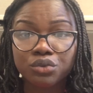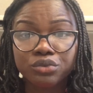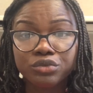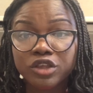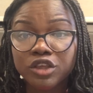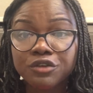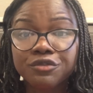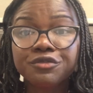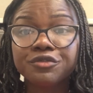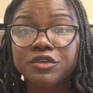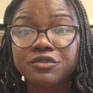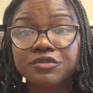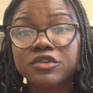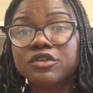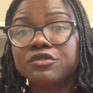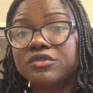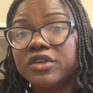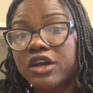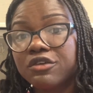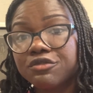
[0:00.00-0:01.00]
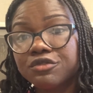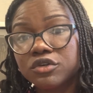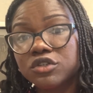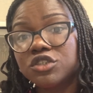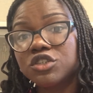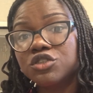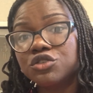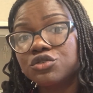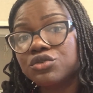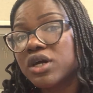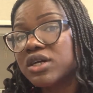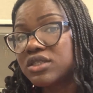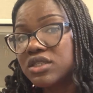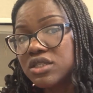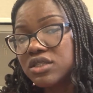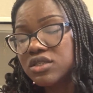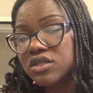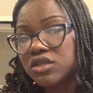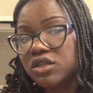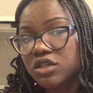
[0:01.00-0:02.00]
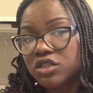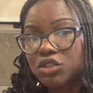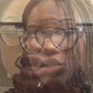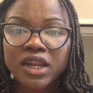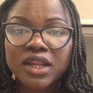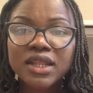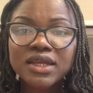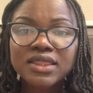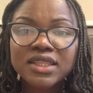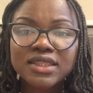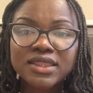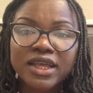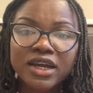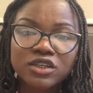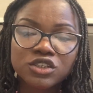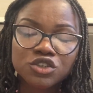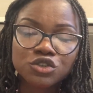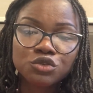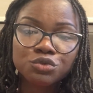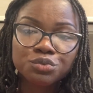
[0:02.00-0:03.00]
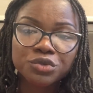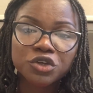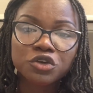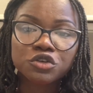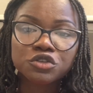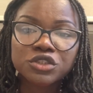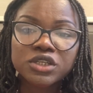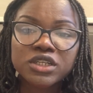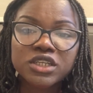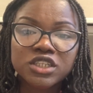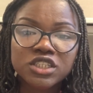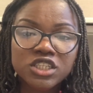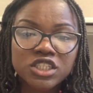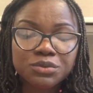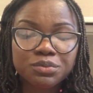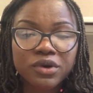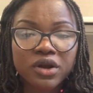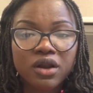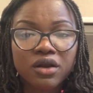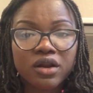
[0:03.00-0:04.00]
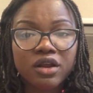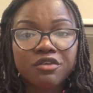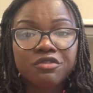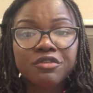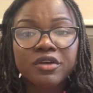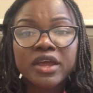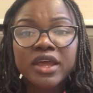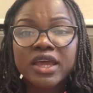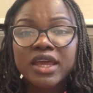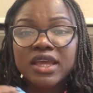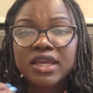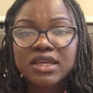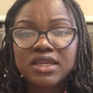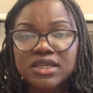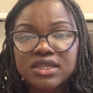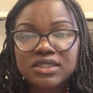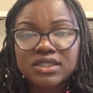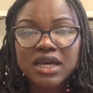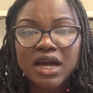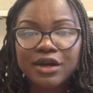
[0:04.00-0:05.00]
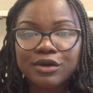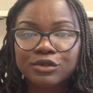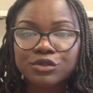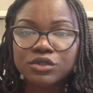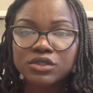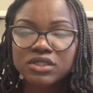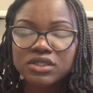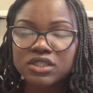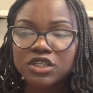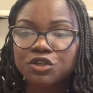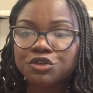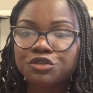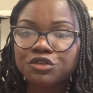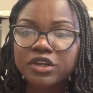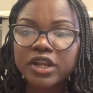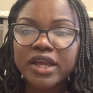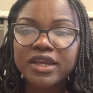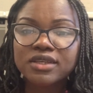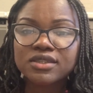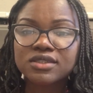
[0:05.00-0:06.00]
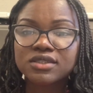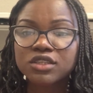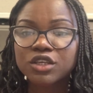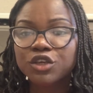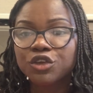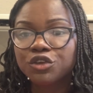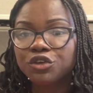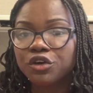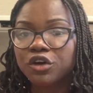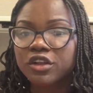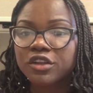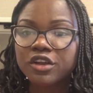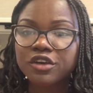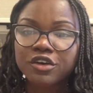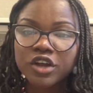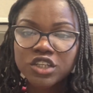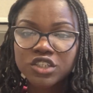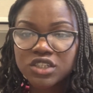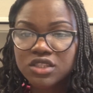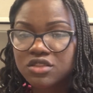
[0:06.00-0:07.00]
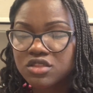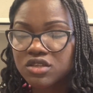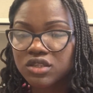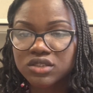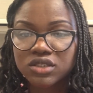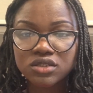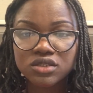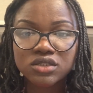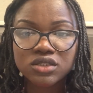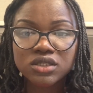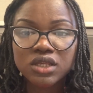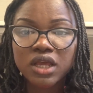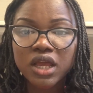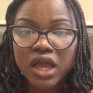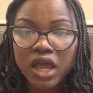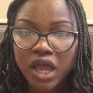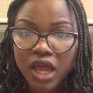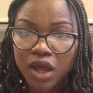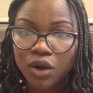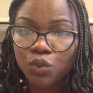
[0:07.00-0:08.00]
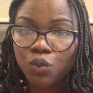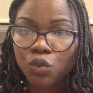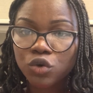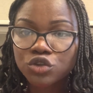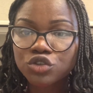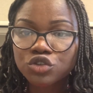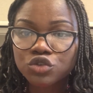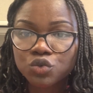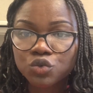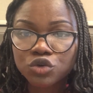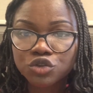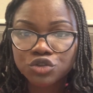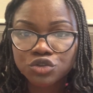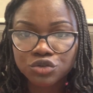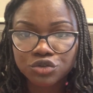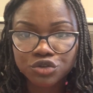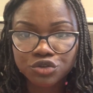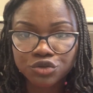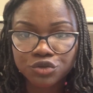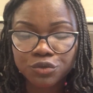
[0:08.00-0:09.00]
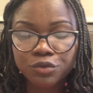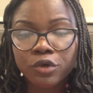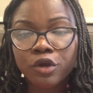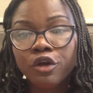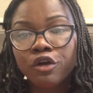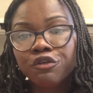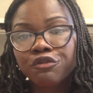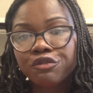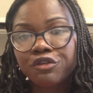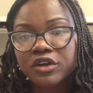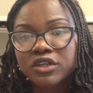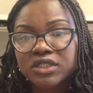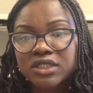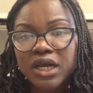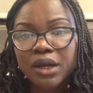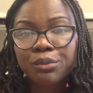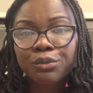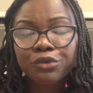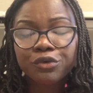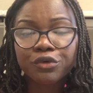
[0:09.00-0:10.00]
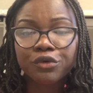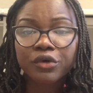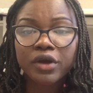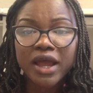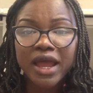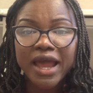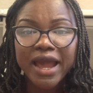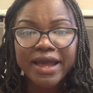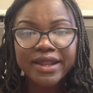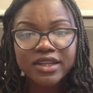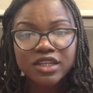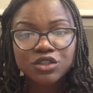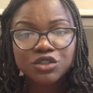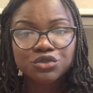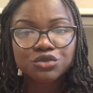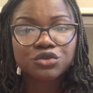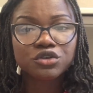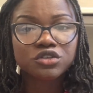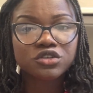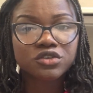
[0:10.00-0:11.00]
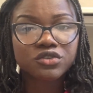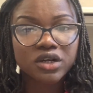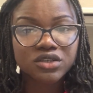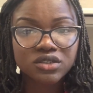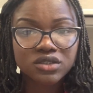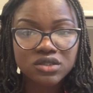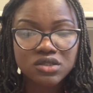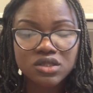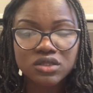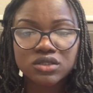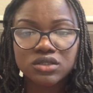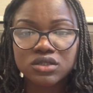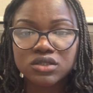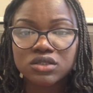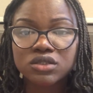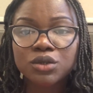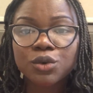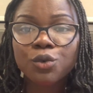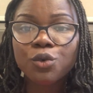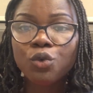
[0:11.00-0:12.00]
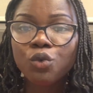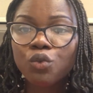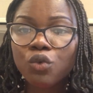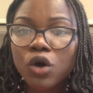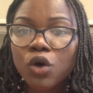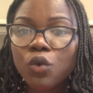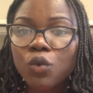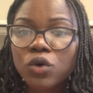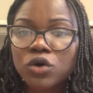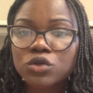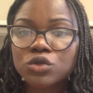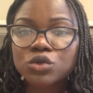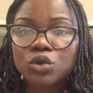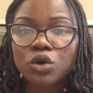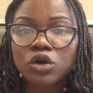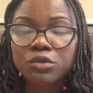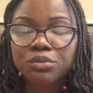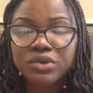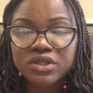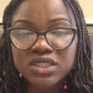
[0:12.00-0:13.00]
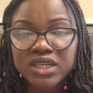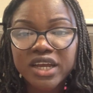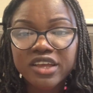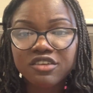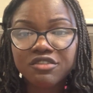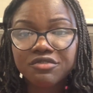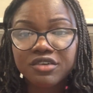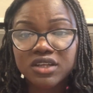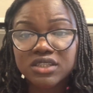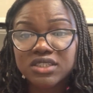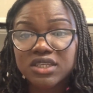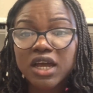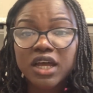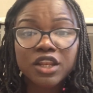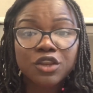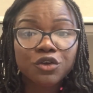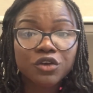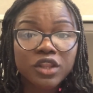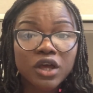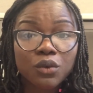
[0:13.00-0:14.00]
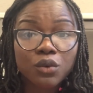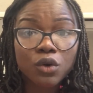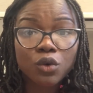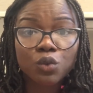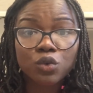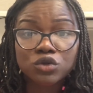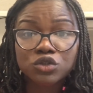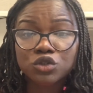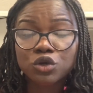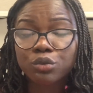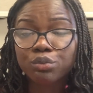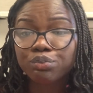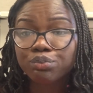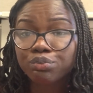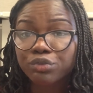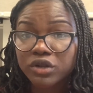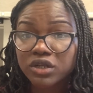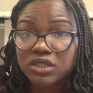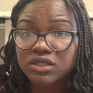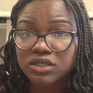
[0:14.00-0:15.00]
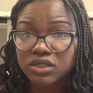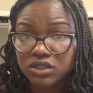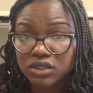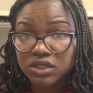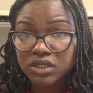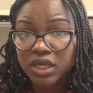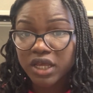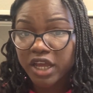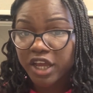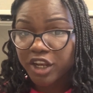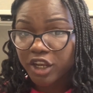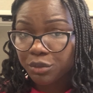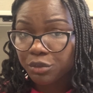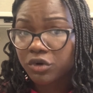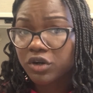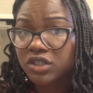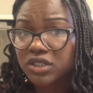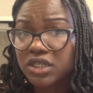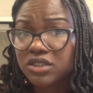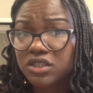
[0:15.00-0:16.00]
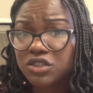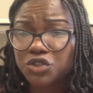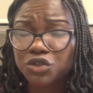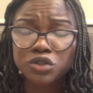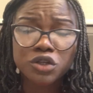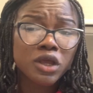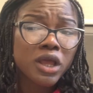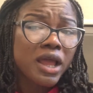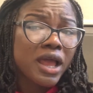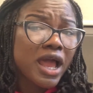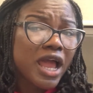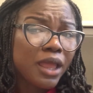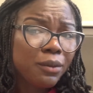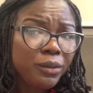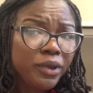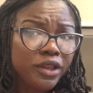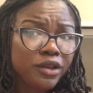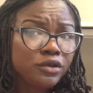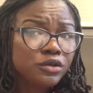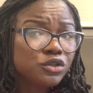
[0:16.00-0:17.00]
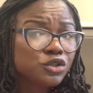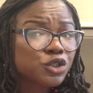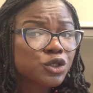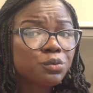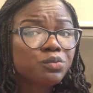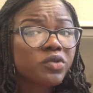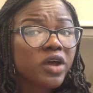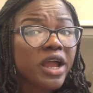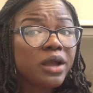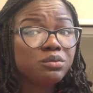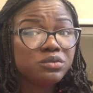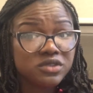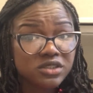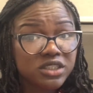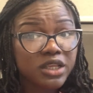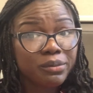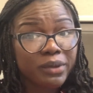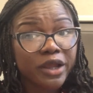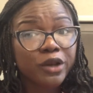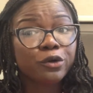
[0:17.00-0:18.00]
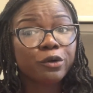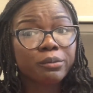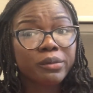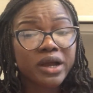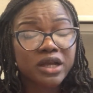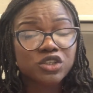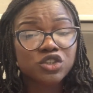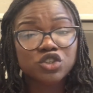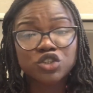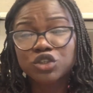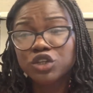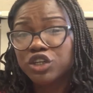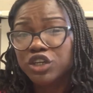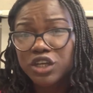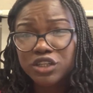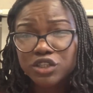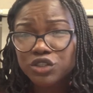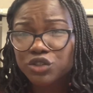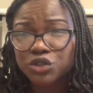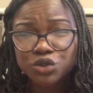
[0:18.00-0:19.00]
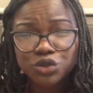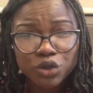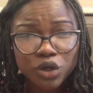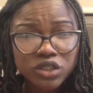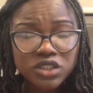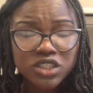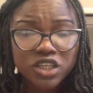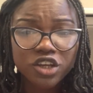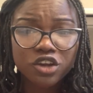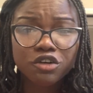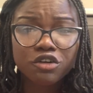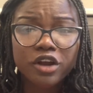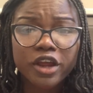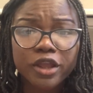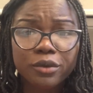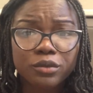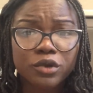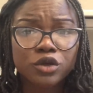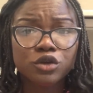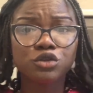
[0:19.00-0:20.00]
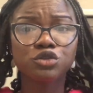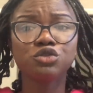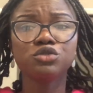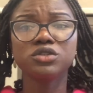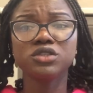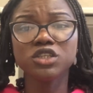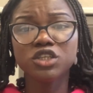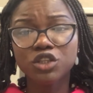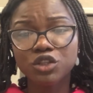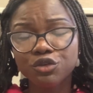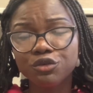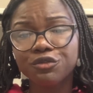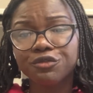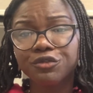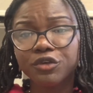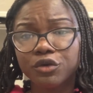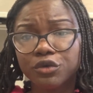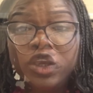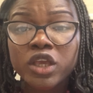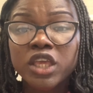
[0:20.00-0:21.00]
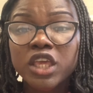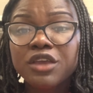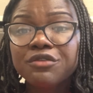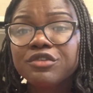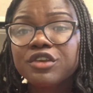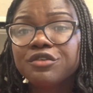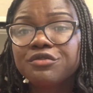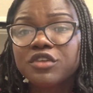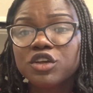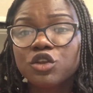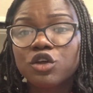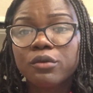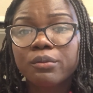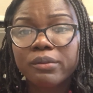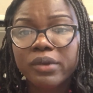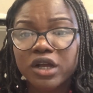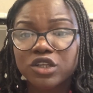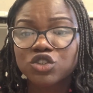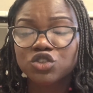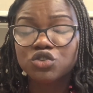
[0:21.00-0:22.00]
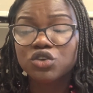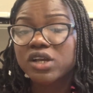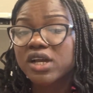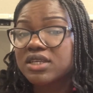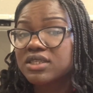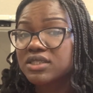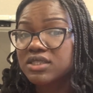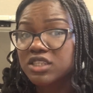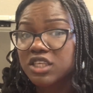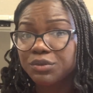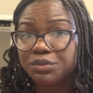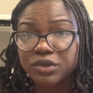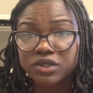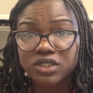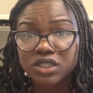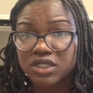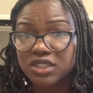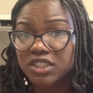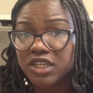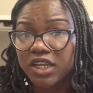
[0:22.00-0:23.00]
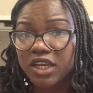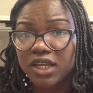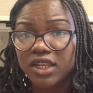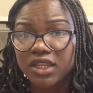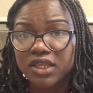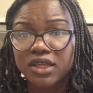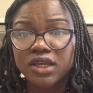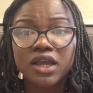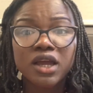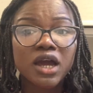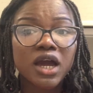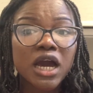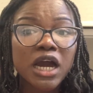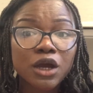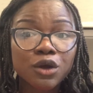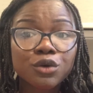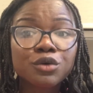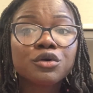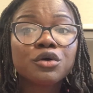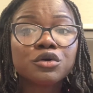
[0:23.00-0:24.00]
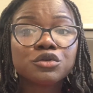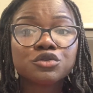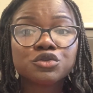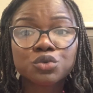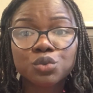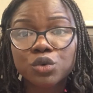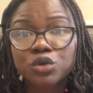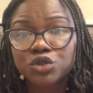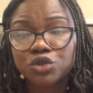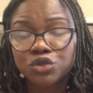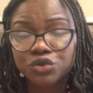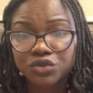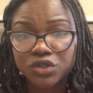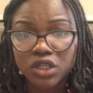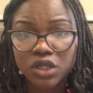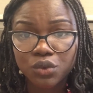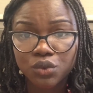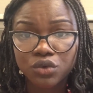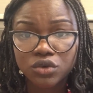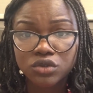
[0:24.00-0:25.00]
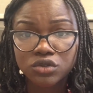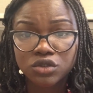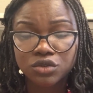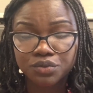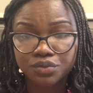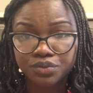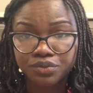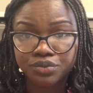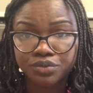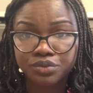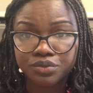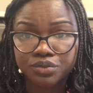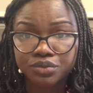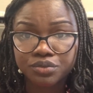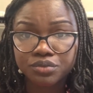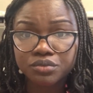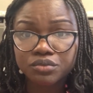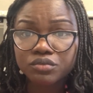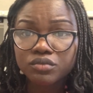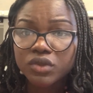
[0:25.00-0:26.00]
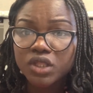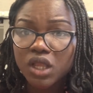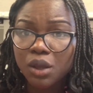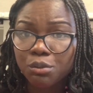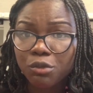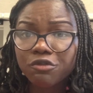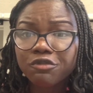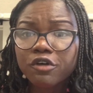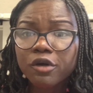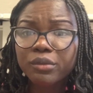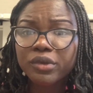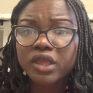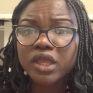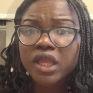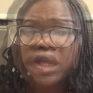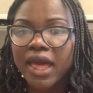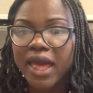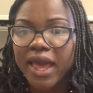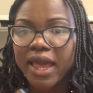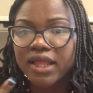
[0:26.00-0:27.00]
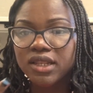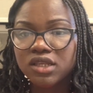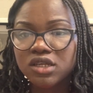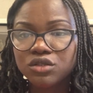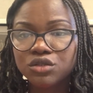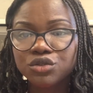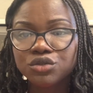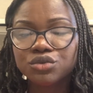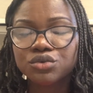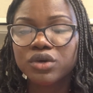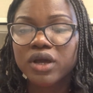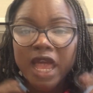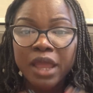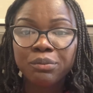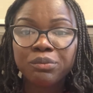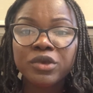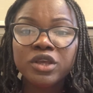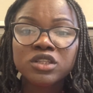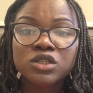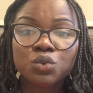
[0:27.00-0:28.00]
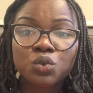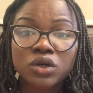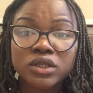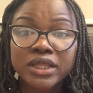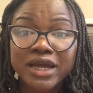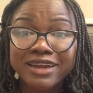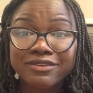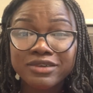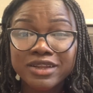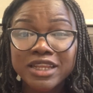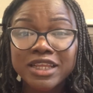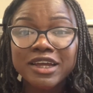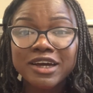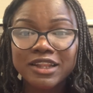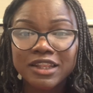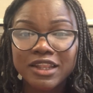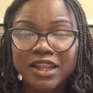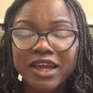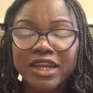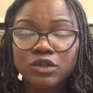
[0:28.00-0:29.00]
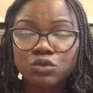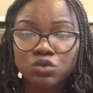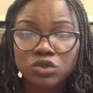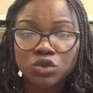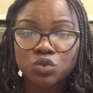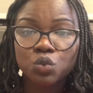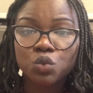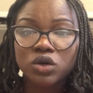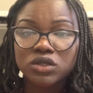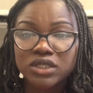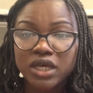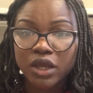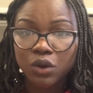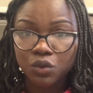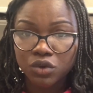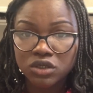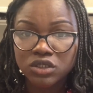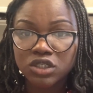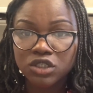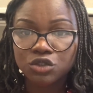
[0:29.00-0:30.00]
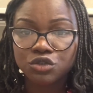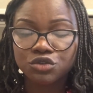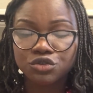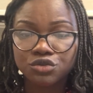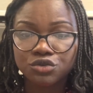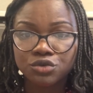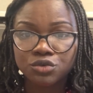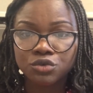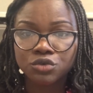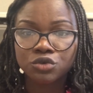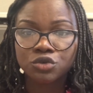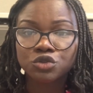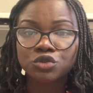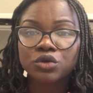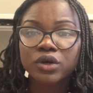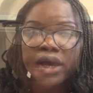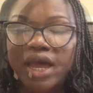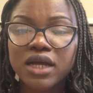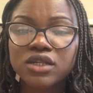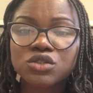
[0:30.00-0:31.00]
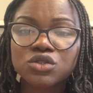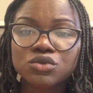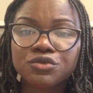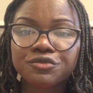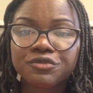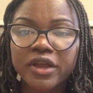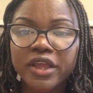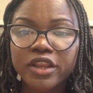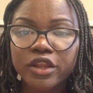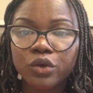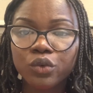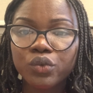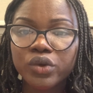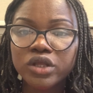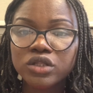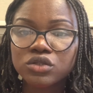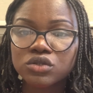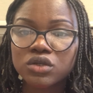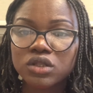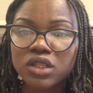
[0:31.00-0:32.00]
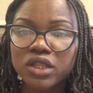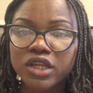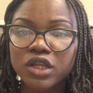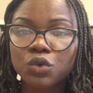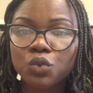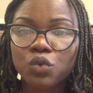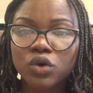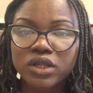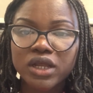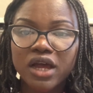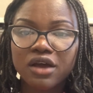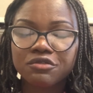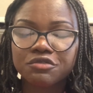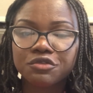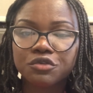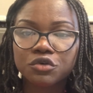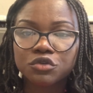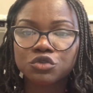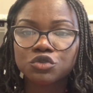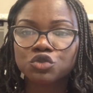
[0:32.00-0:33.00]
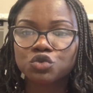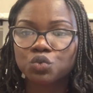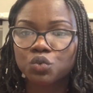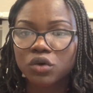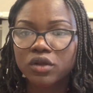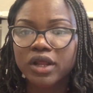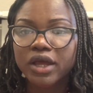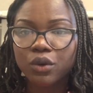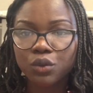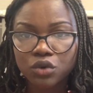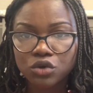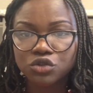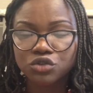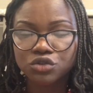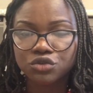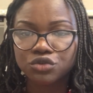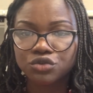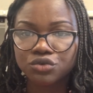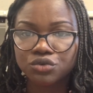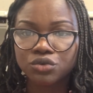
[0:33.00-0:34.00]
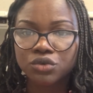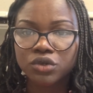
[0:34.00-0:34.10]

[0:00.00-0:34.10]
even if they are funding you as a TA. Another thing that should be contained in this paragraph is how to synchronize your undergraduate thesis and what you want to do. For example, I did 2 undergraduate theses. One was on media effects and the other one was on politics and democratization. I mean, sometimes they might not match. It is not a crime to seek new field. Even if they don't match, you can skip it entirely and go on to what you really want. But for me, I did too. I picked the one that really aligned with what I wanted to do. So I had to find a way to link what I have done to what I want to do.